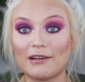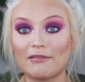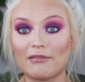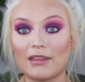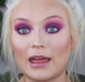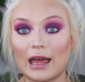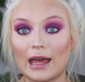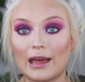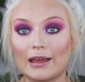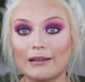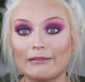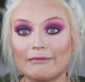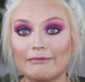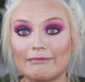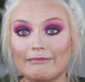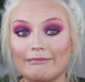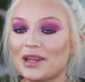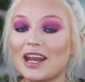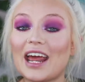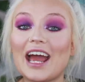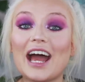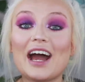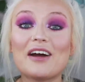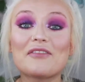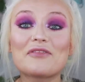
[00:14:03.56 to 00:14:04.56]
have that.
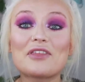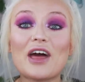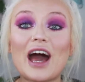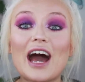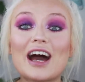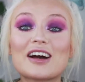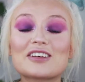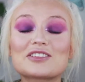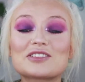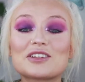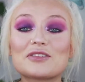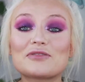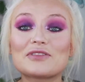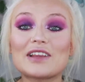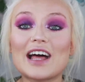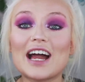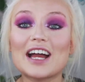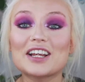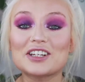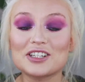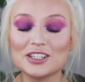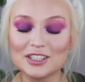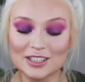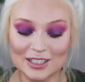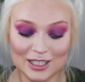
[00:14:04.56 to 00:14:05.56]
But I have the House of
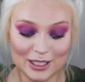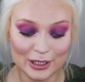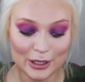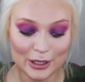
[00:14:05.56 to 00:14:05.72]
Lashes